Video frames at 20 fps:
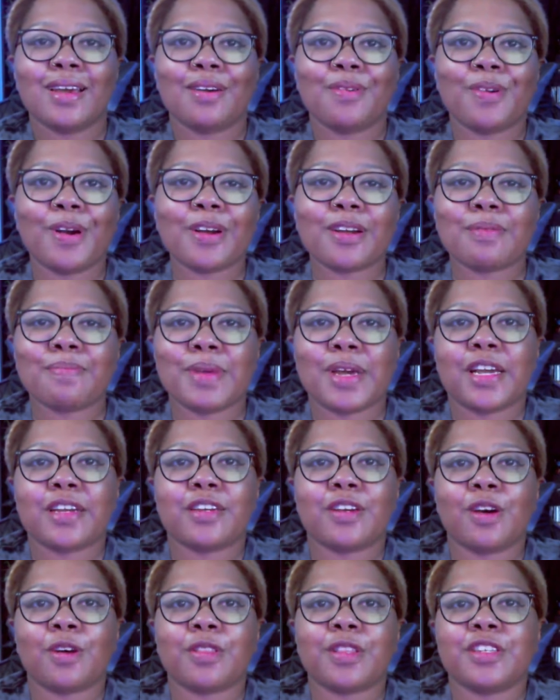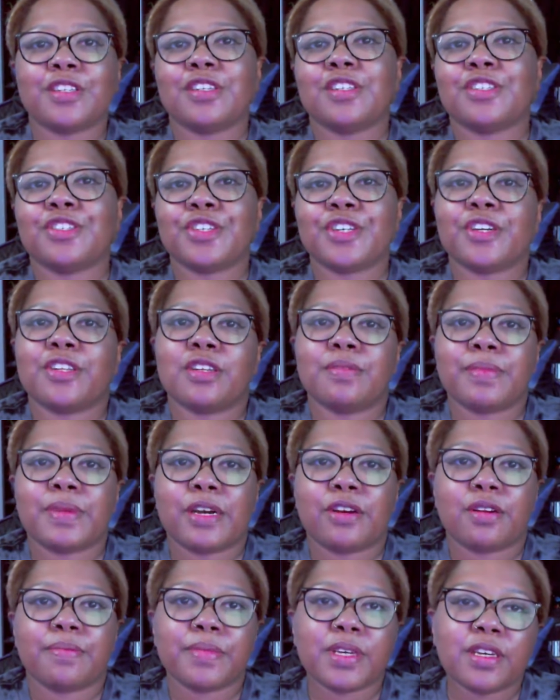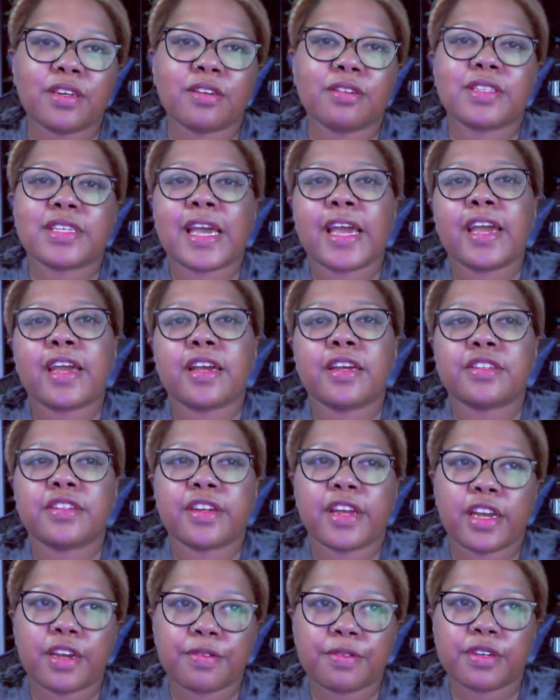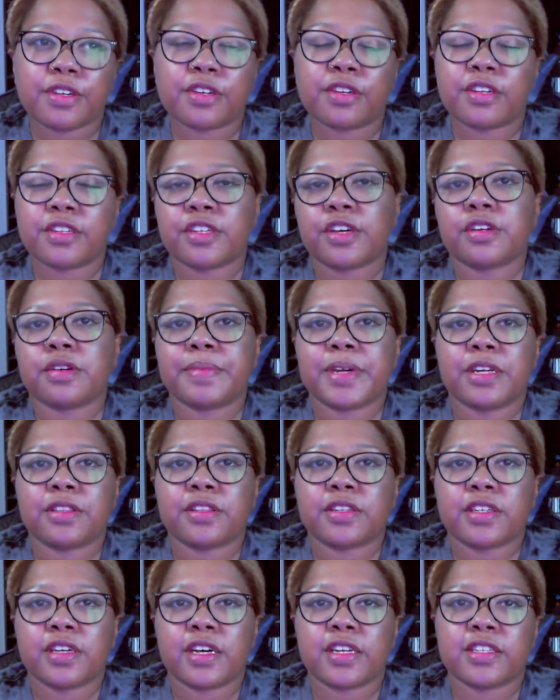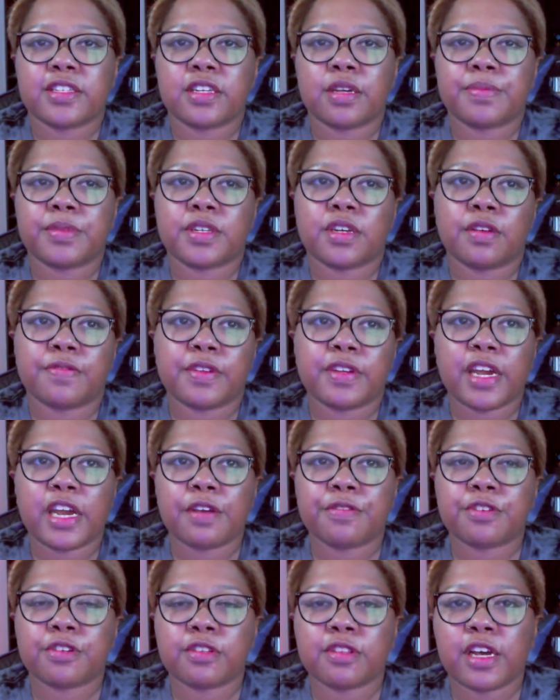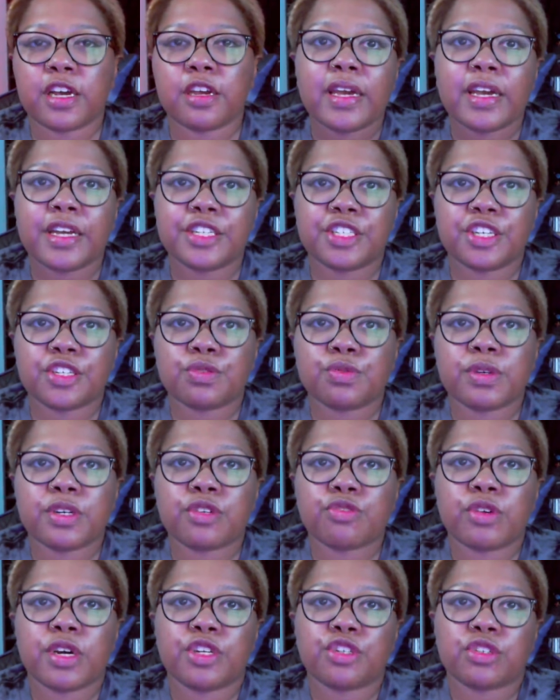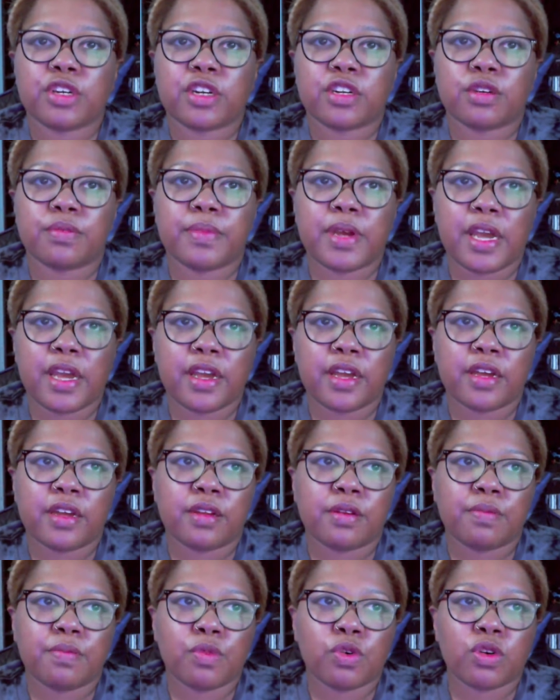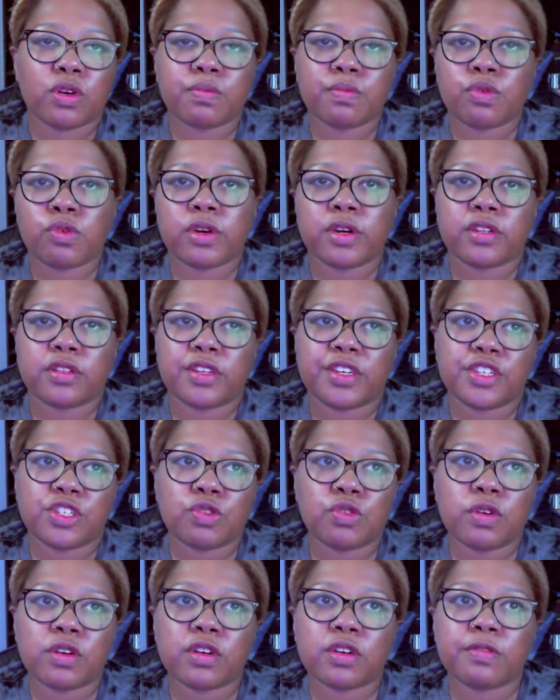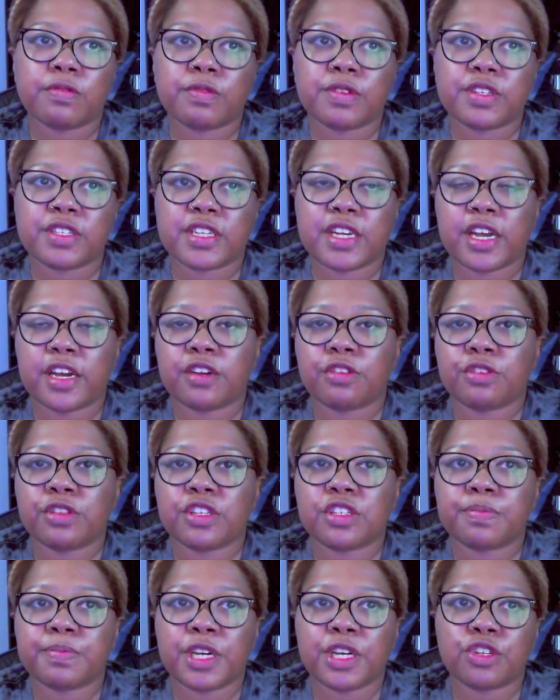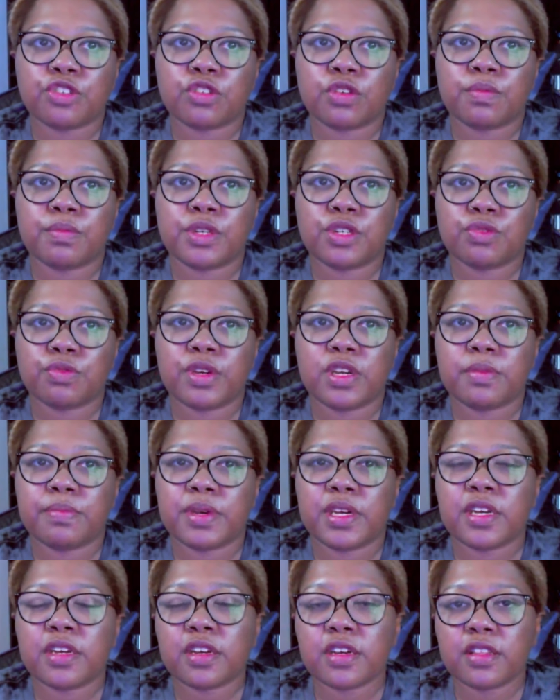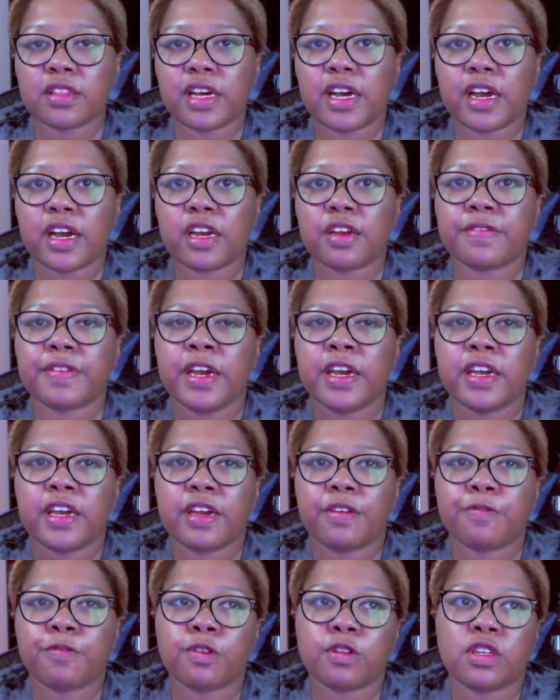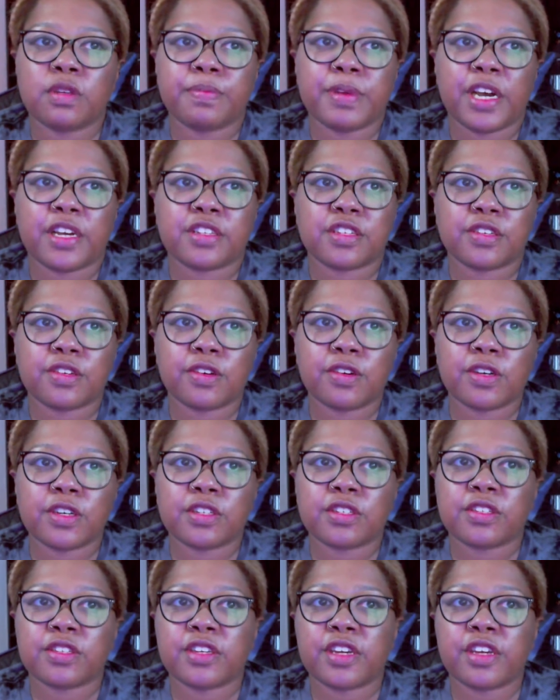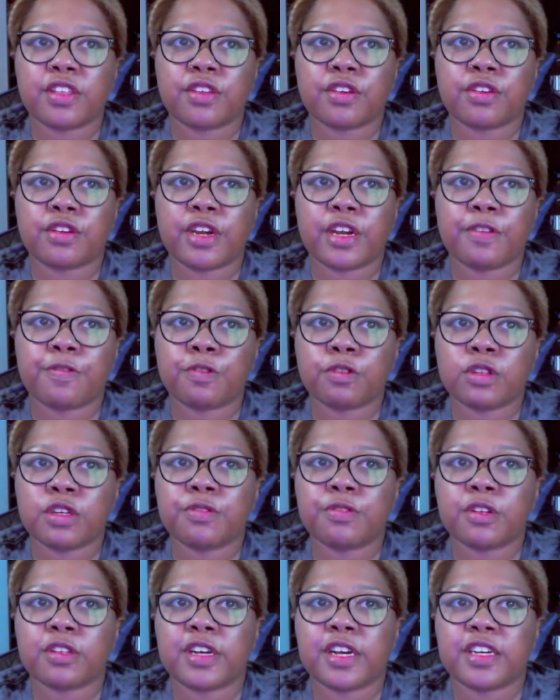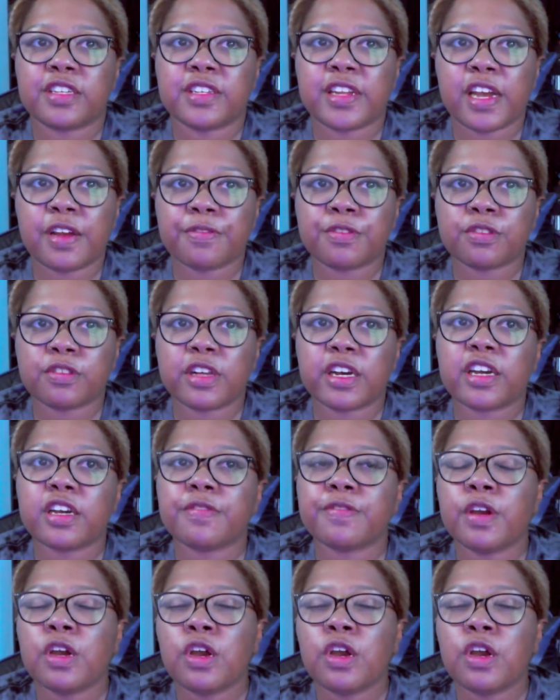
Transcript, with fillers: Welcome back, y'all. This is your girl Empowered Muse, and today we're going to talk about the concept of an afterlife and just where Quadratum and, more importantly, Sora reside on the spectrum between being alive and fully passing on to either a fully realized afterlife